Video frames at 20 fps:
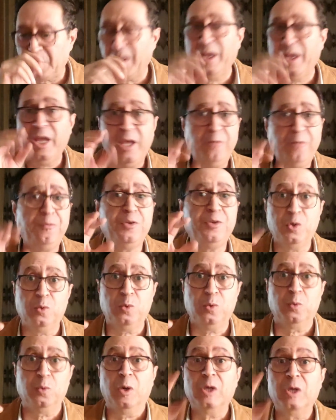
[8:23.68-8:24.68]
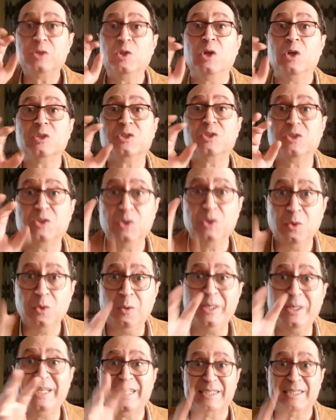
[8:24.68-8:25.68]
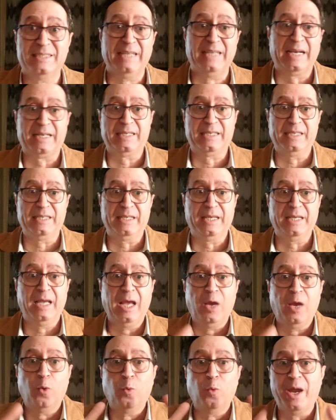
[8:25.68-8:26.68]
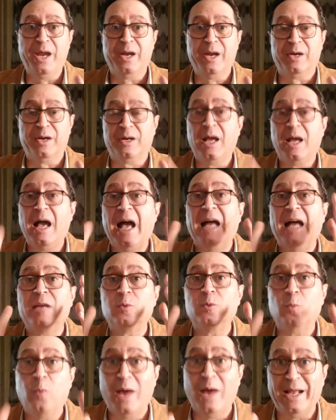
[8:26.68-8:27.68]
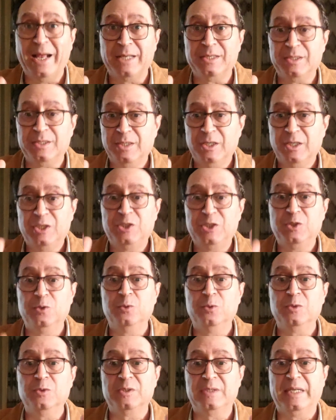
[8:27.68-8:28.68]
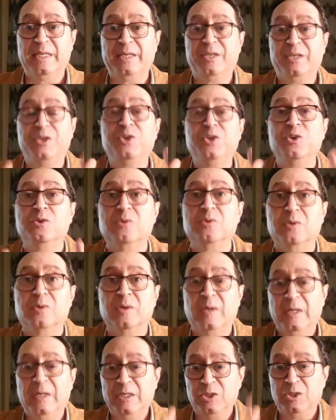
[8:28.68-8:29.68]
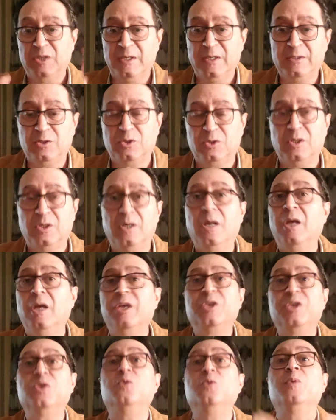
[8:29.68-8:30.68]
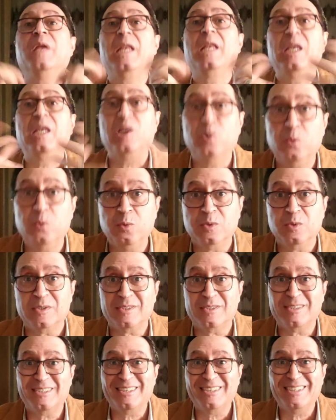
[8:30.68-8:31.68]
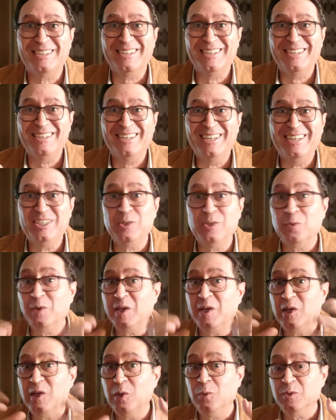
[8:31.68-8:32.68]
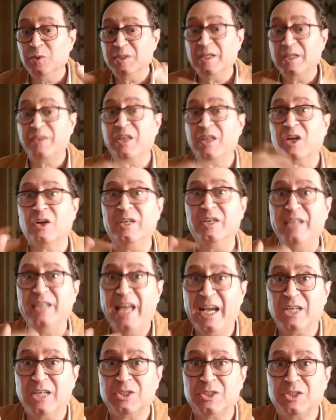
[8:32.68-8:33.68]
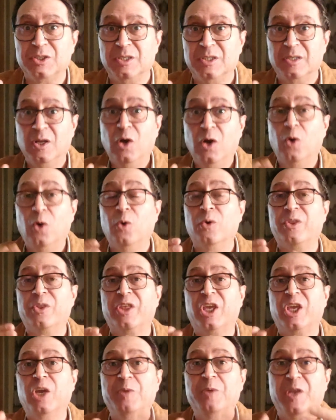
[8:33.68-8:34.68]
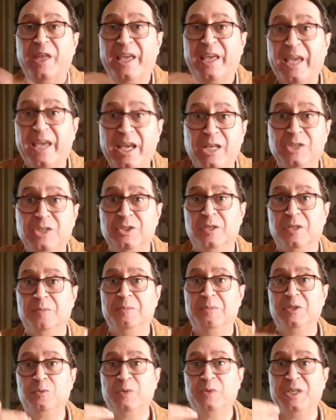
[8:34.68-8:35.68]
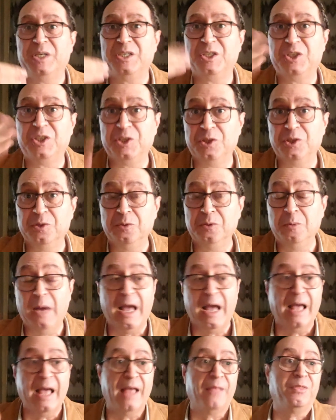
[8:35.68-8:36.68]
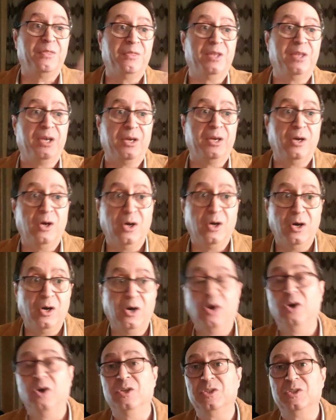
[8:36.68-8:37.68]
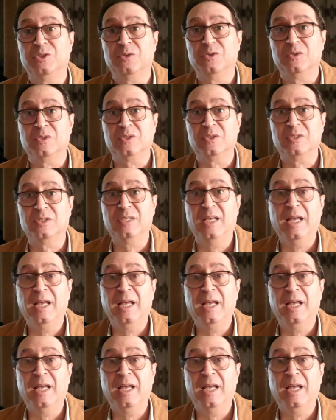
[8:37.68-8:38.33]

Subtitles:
if you don't know exactly where and when using your gesture, you will lose. You will lose the connection or the communication between you and the audience.